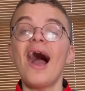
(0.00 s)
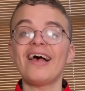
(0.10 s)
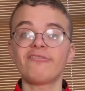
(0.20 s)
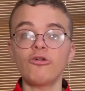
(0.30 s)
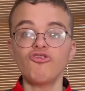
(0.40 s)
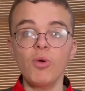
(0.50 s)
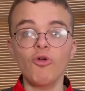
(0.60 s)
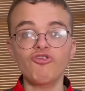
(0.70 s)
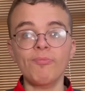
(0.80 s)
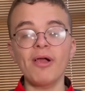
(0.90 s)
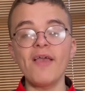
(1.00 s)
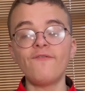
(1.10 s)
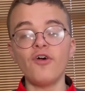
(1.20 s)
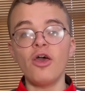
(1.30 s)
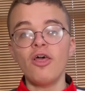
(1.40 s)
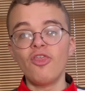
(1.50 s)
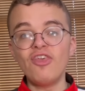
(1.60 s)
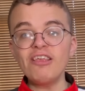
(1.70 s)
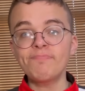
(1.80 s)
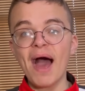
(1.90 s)
as long as they want to play for
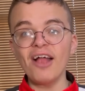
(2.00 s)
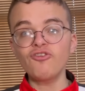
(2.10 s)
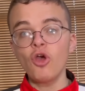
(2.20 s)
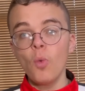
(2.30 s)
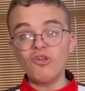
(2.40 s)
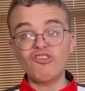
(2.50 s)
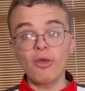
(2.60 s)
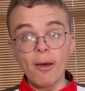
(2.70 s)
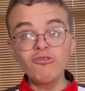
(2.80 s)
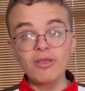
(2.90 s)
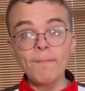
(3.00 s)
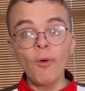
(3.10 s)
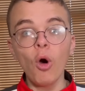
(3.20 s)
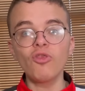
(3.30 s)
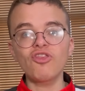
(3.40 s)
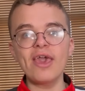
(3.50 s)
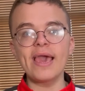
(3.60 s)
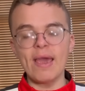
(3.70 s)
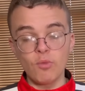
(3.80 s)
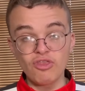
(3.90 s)
this badge, which is the most important
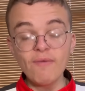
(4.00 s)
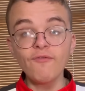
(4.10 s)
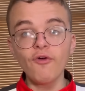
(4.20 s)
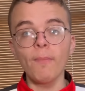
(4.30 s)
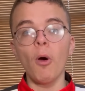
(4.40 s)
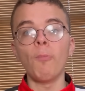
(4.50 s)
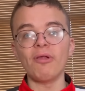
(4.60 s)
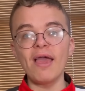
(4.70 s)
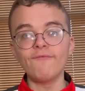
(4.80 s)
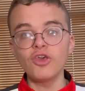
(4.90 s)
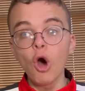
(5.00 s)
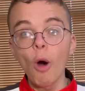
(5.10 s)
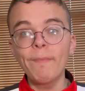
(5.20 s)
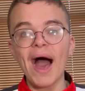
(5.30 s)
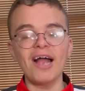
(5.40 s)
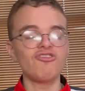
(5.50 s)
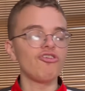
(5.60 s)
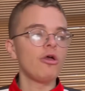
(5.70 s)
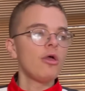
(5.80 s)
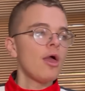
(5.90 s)
thing within football, playing for your badge.
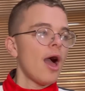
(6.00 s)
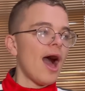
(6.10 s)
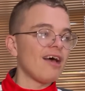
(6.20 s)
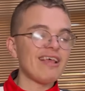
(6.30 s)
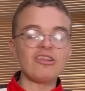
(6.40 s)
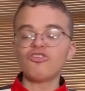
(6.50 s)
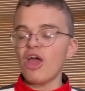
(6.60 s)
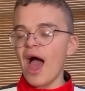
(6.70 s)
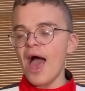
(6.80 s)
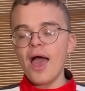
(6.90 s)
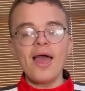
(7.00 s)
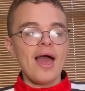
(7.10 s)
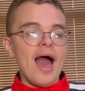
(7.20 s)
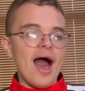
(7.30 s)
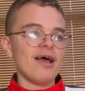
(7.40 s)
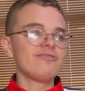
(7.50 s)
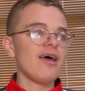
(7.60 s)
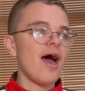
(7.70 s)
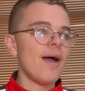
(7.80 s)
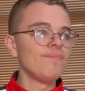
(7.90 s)
As Alan, uh, as
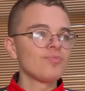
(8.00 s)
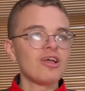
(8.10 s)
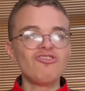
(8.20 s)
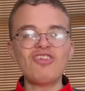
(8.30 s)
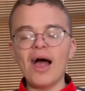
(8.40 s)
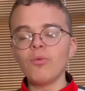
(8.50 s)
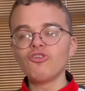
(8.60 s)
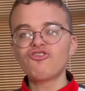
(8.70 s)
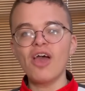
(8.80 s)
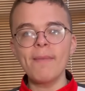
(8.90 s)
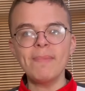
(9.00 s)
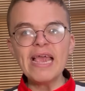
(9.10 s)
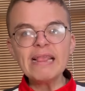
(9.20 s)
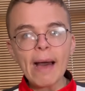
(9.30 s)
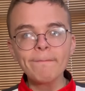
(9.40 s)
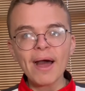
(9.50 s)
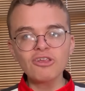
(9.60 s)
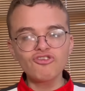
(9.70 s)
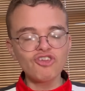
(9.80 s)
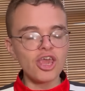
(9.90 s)
um, Chell would say, mean that
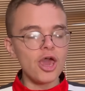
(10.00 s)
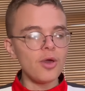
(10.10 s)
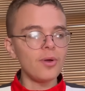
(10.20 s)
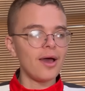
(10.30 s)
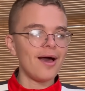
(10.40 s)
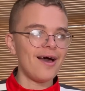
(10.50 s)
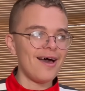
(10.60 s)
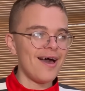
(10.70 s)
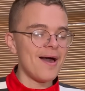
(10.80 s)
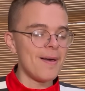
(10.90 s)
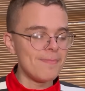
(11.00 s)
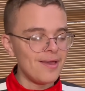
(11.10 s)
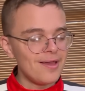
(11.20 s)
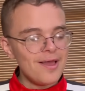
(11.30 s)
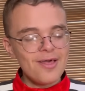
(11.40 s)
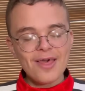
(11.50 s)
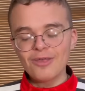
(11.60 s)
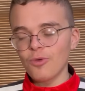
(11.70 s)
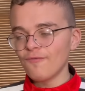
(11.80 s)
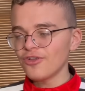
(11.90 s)
badge to you. Um, there's
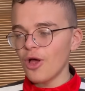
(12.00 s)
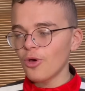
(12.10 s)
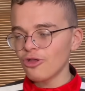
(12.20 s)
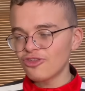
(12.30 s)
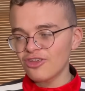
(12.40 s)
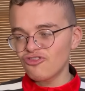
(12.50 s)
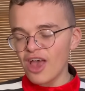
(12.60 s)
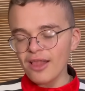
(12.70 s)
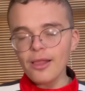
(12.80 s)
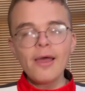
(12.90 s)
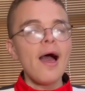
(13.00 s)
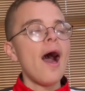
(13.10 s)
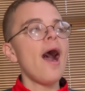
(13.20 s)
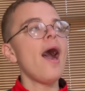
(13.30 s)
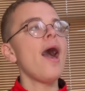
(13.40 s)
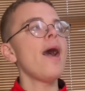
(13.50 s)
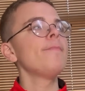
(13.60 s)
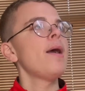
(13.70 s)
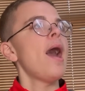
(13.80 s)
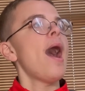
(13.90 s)
one for no context, Chell. Um,